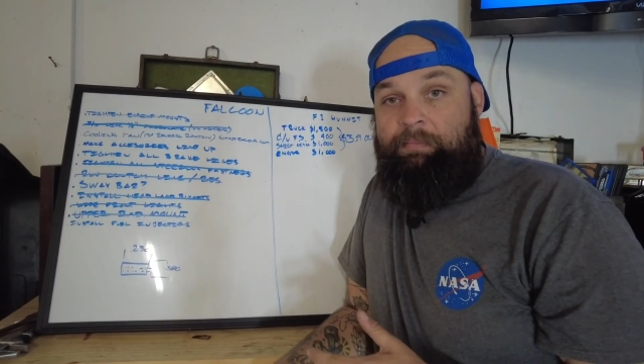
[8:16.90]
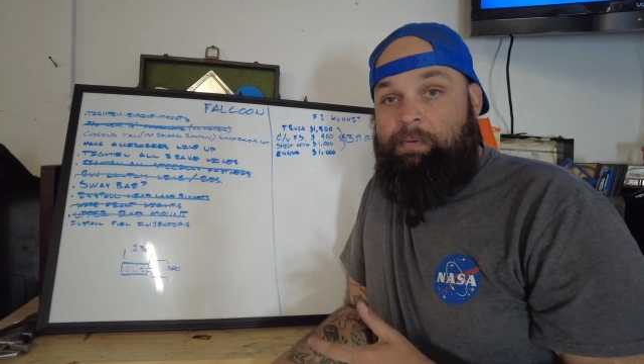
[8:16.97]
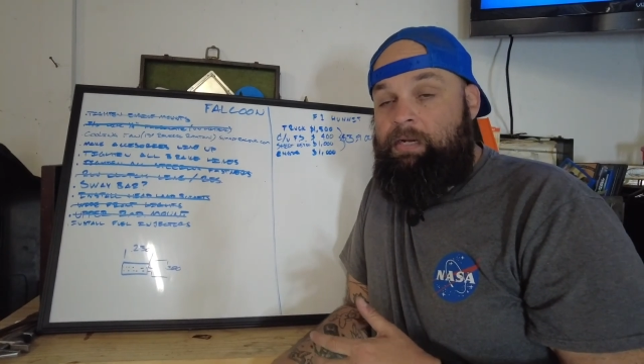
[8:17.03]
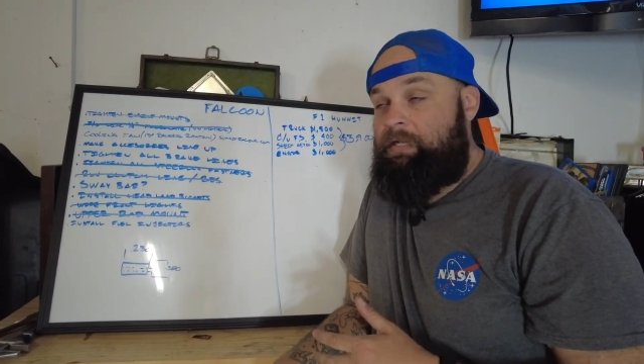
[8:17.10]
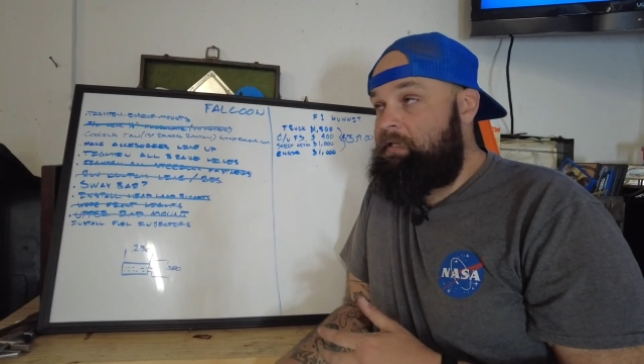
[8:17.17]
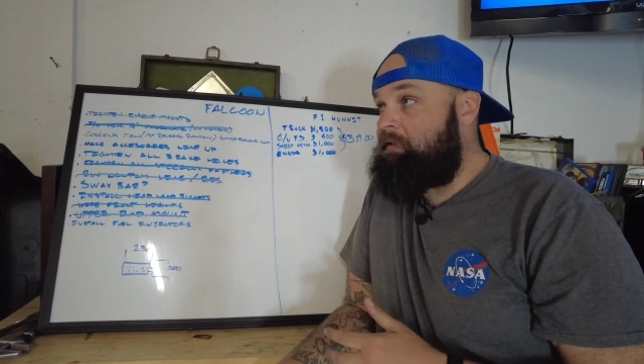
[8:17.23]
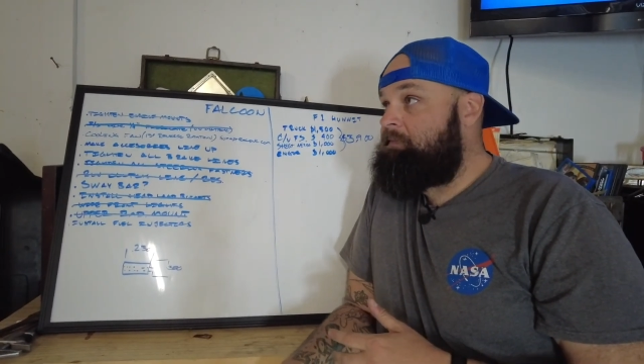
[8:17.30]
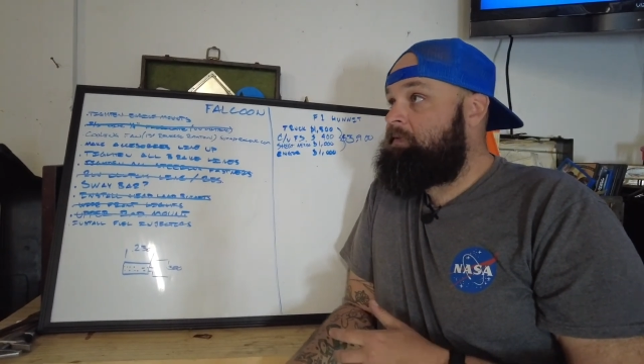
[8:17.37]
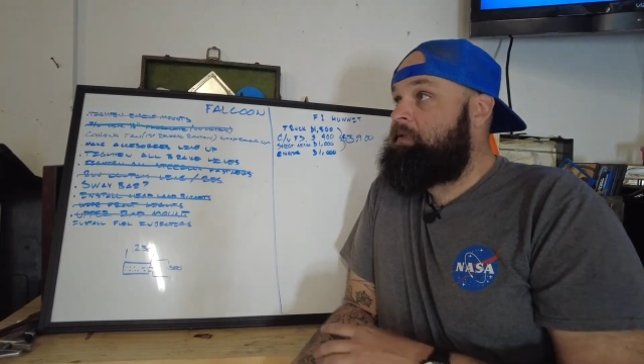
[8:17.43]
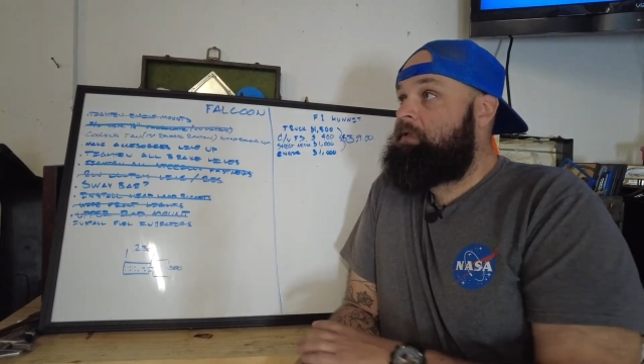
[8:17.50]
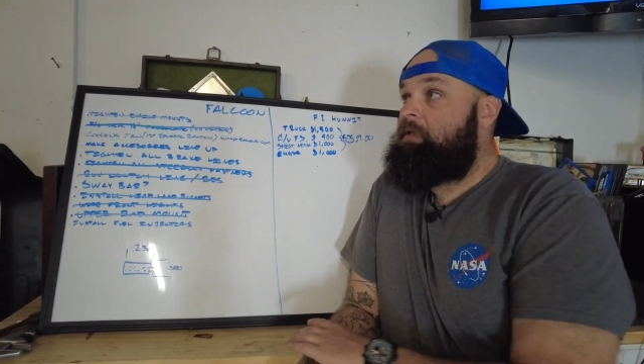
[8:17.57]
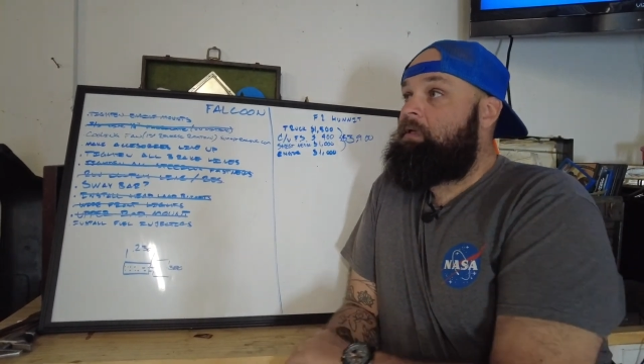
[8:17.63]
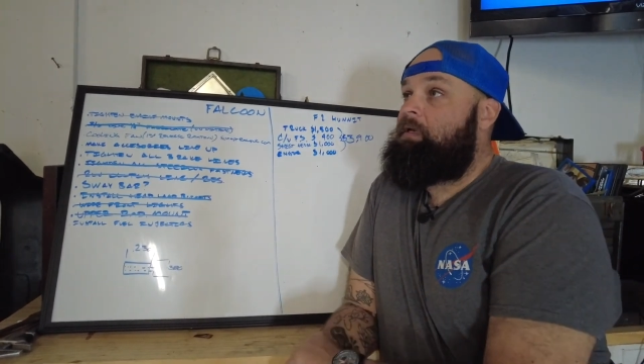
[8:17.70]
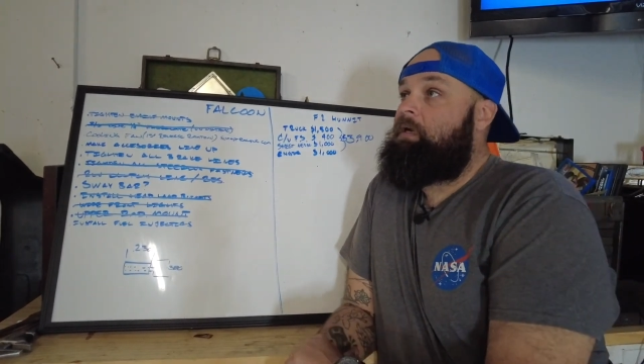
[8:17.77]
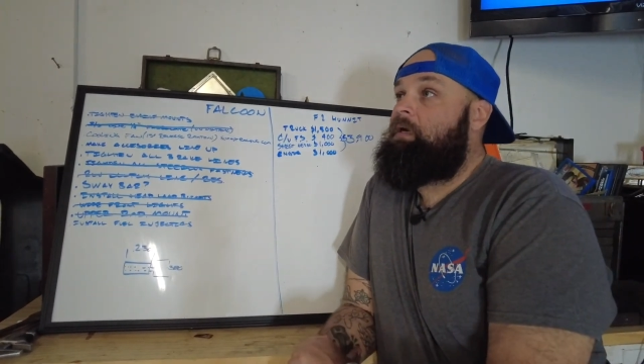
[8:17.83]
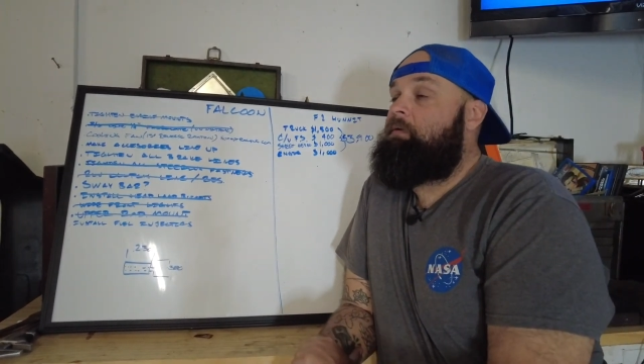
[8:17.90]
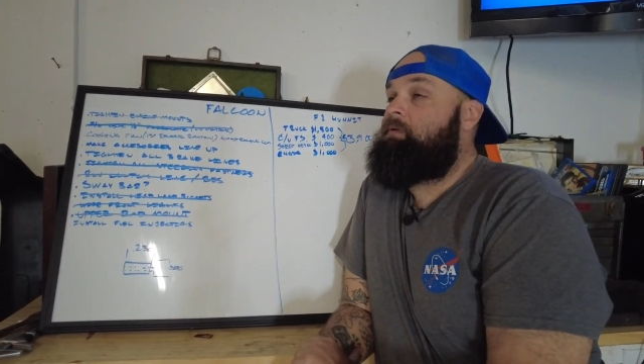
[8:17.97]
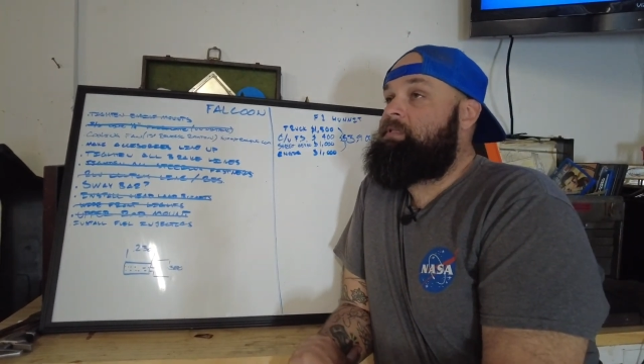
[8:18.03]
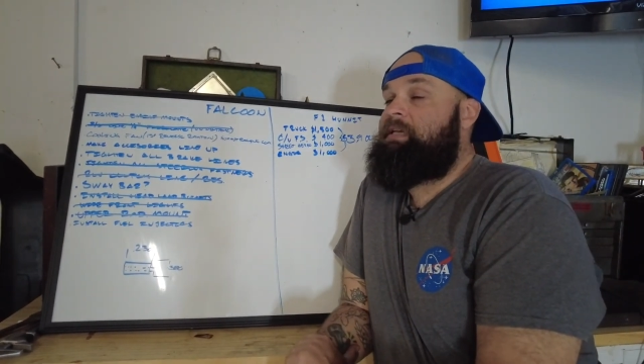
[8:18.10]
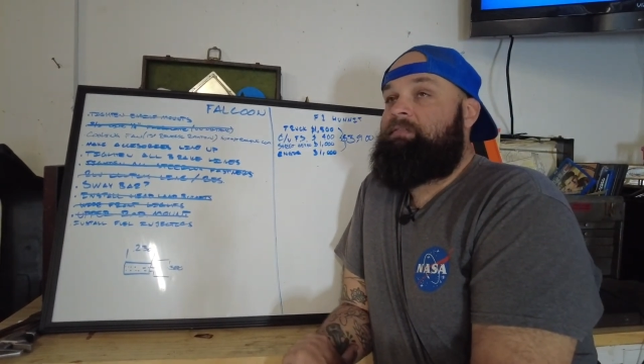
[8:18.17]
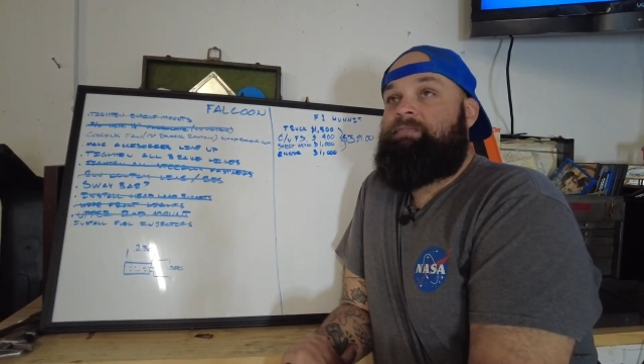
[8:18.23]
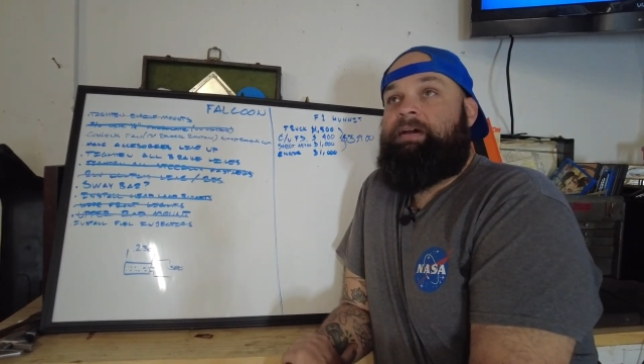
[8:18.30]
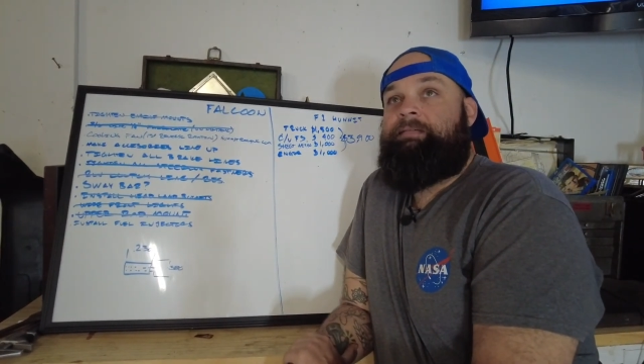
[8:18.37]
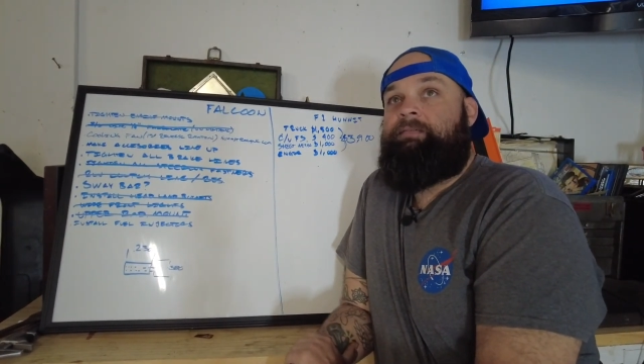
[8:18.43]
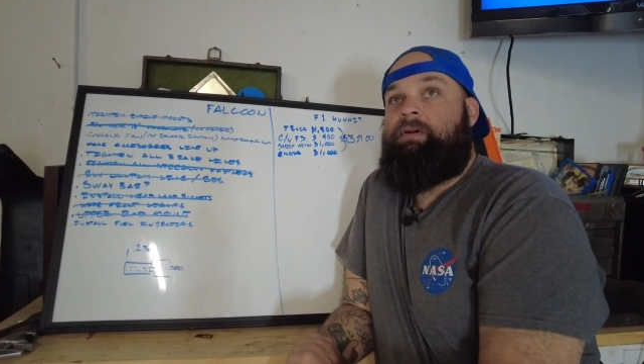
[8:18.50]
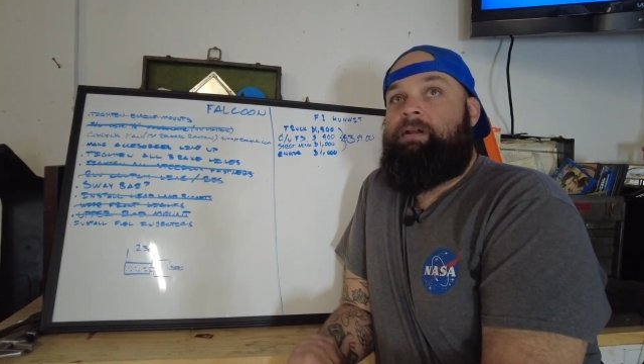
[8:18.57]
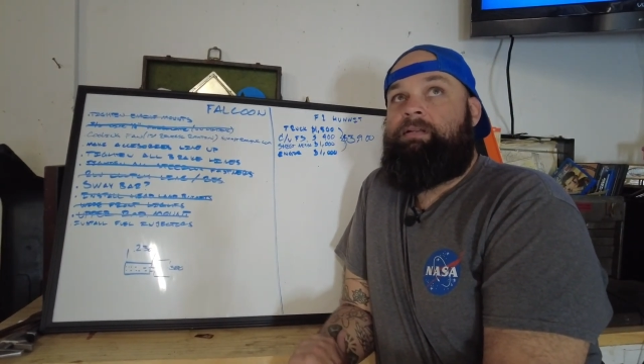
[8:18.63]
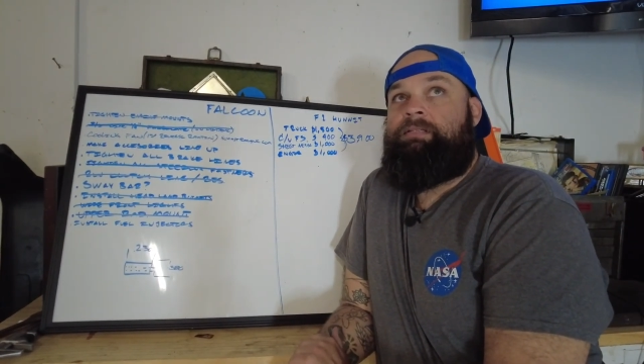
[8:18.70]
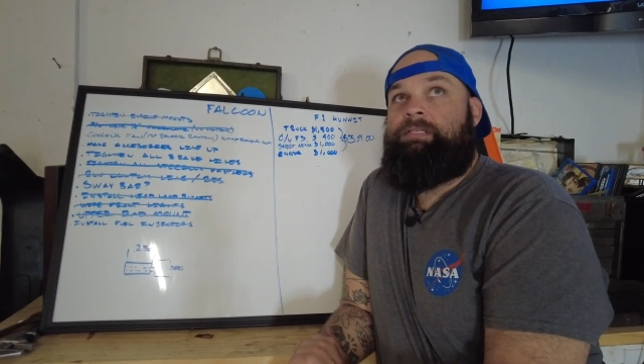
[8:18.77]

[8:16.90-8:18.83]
money, what's that, 5 grand,